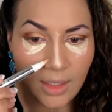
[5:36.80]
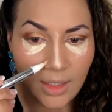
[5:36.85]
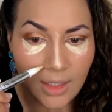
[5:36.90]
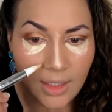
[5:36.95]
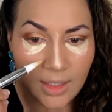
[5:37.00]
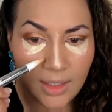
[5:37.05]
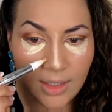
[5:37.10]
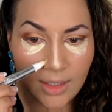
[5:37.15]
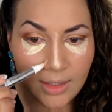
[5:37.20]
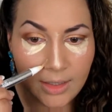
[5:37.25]

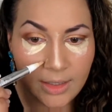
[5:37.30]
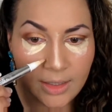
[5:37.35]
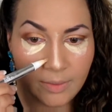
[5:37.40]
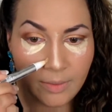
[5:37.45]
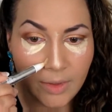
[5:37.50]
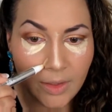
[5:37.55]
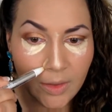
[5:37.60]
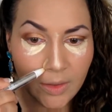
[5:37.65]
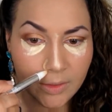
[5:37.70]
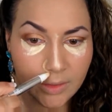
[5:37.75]
and a little
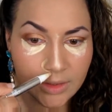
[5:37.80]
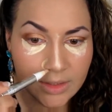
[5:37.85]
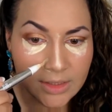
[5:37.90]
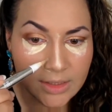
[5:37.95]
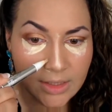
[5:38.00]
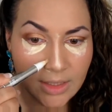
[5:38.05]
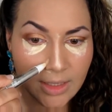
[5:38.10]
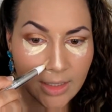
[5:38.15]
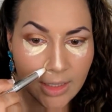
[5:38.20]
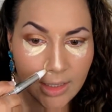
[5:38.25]
bit on the
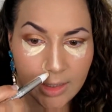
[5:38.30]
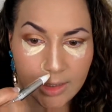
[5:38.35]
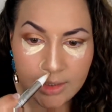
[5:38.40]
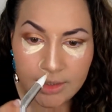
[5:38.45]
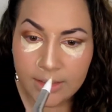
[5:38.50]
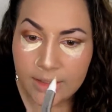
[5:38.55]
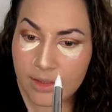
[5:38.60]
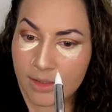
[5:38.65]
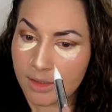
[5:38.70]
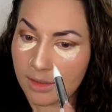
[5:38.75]

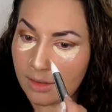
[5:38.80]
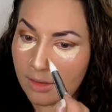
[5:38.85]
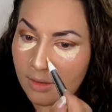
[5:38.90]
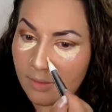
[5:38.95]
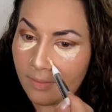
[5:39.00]
sides,